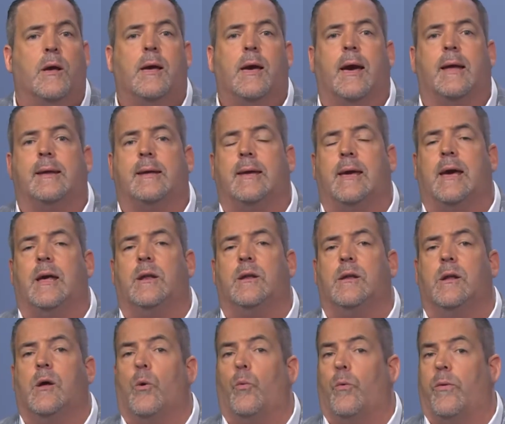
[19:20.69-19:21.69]
And
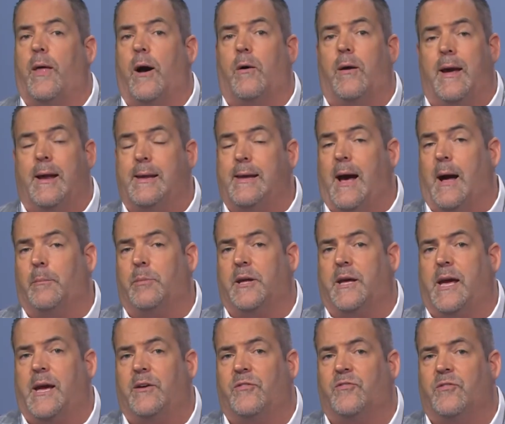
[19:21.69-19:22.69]
again, without any
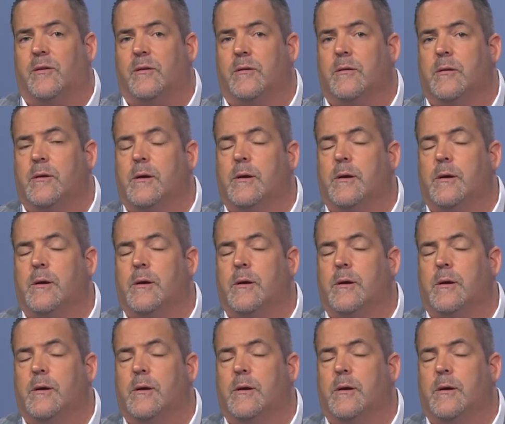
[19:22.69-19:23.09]
obligation.